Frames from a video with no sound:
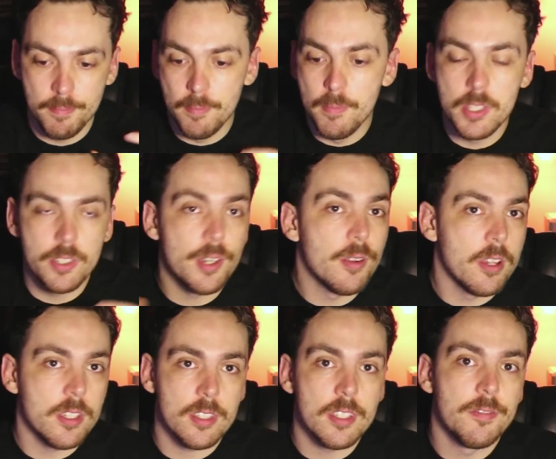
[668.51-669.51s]

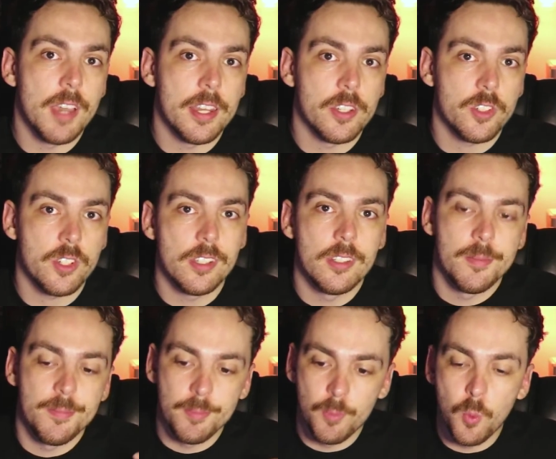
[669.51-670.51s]
mysteriously vanished in a
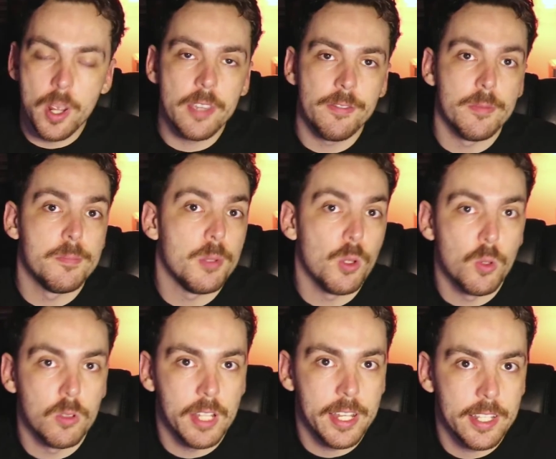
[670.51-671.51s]
wave of
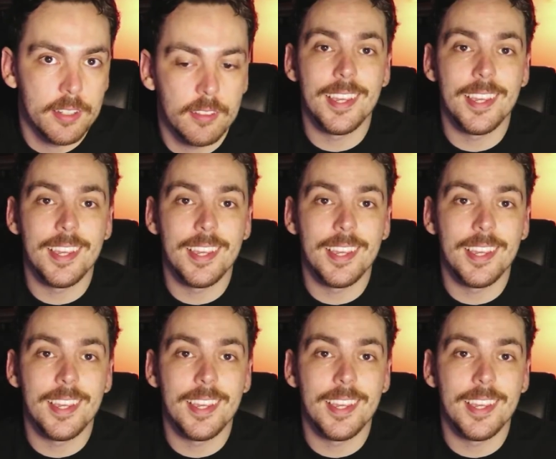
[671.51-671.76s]
blue light.